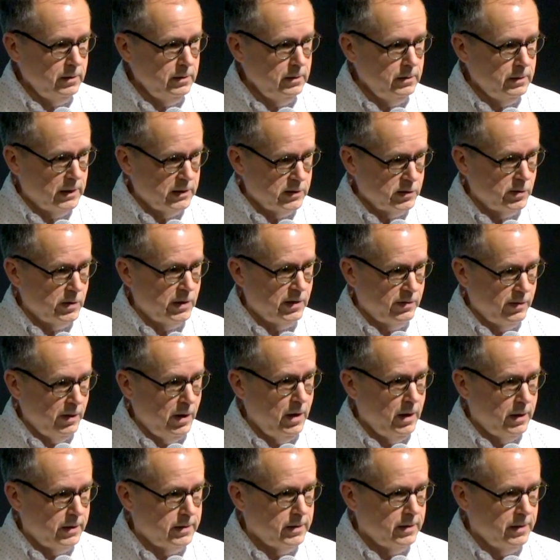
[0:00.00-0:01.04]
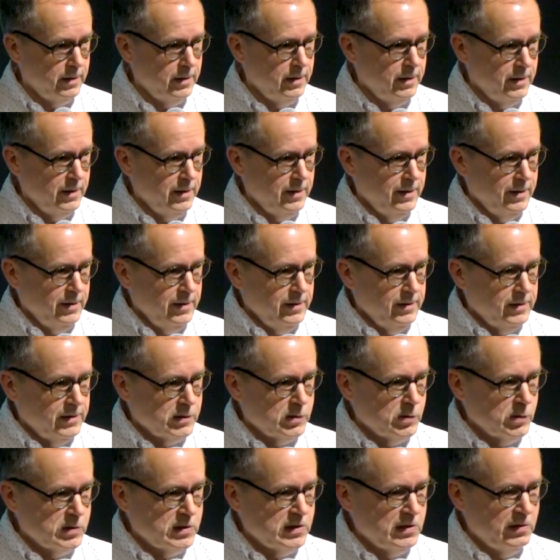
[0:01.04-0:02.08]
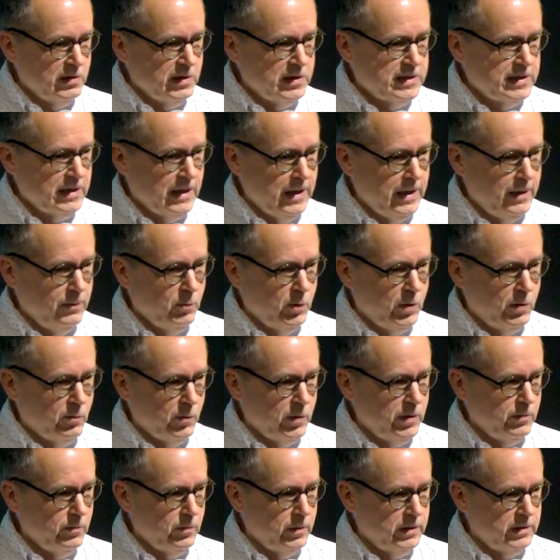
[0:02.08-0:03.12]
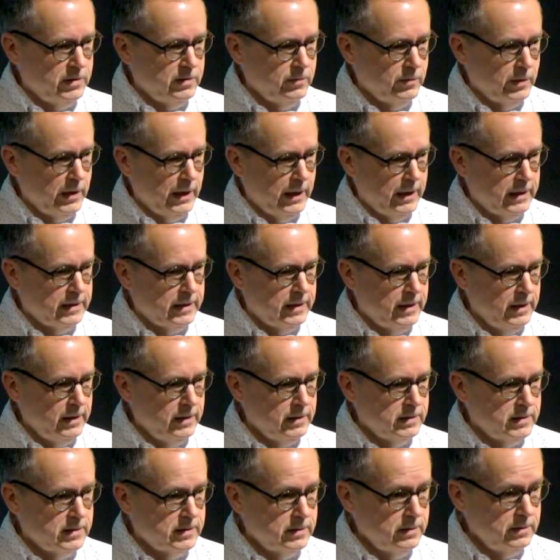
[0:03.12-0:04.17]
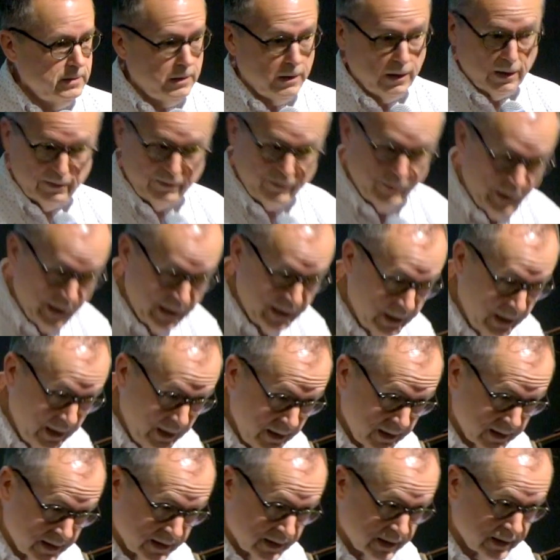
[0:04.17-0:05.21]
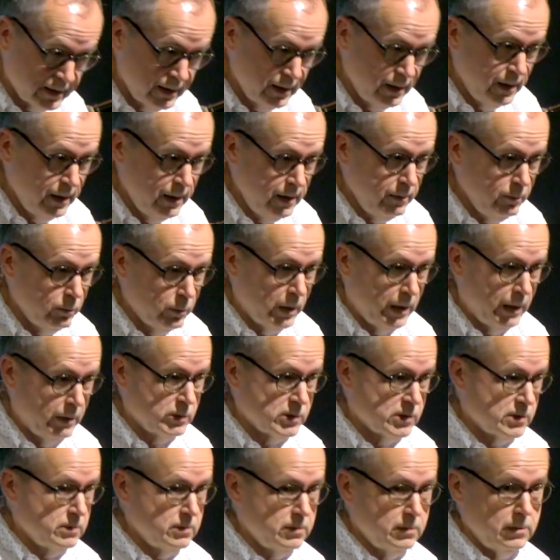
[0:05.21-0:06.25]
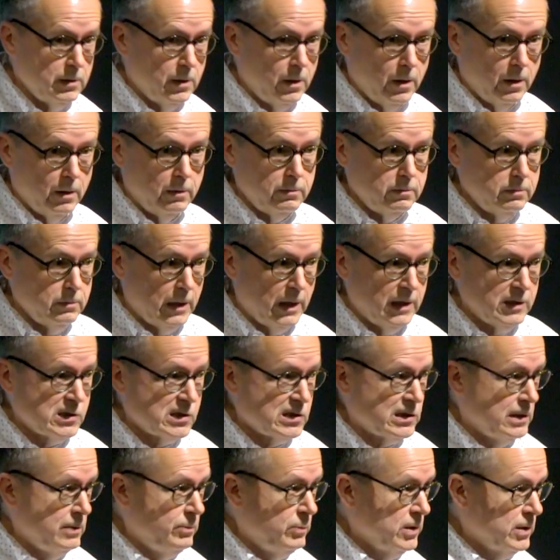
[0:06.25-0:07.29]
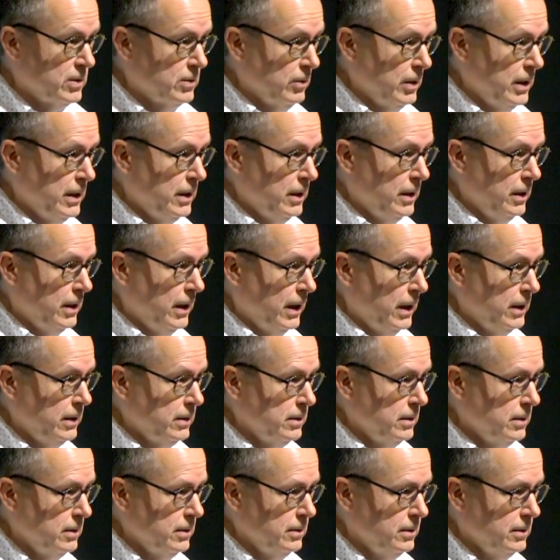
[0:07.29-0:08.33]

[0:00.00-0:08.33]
That's what I thought. This was in the time when we had kids. Love my kids. But I was, not sleeping great at night.